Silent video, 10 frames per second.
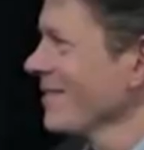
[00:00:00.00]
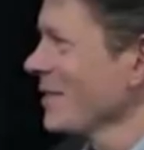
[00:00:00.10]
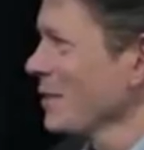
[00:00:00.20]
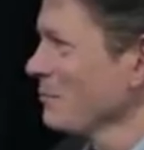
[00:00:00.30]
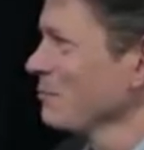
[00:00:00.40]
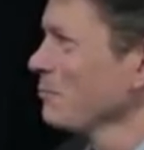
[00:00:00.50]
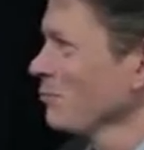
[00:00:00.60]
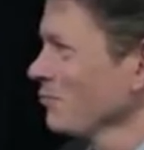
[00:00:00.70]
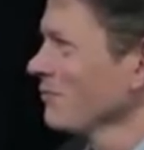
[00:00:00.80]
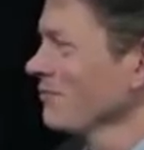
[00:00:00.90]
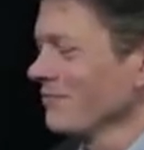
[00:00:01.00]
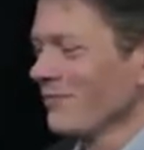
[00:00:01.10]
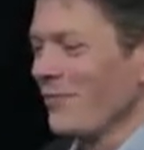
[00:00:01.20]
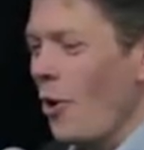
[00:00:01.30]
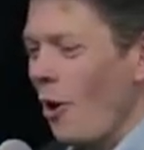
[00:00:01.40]
aren't doing this?
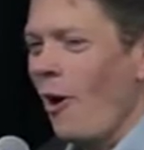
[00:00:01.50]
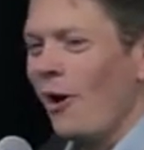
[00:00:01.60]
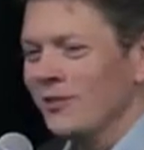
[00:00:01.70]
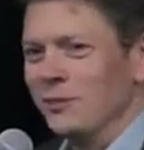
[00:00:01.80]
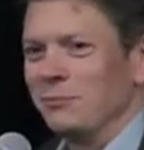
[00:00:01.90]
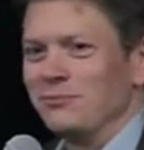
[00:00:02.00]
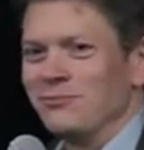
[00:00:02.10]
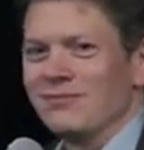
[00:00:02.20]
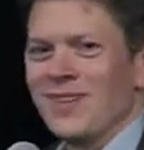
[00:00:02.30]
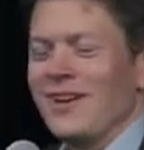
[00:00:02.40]
And we'll see what will happen next year.